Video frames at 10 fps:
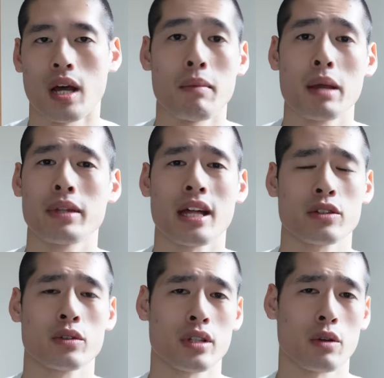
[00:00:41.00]
And maybe that's
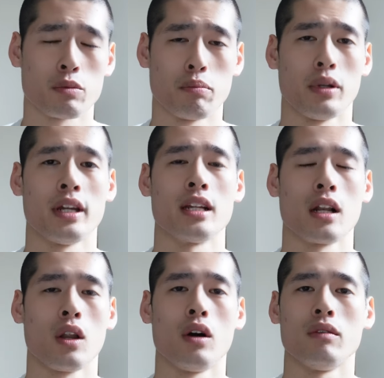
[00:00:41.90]
because I was bullied a
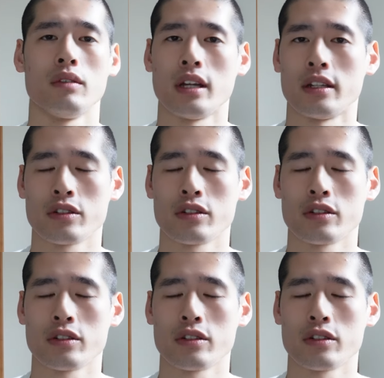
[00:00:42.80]
lot in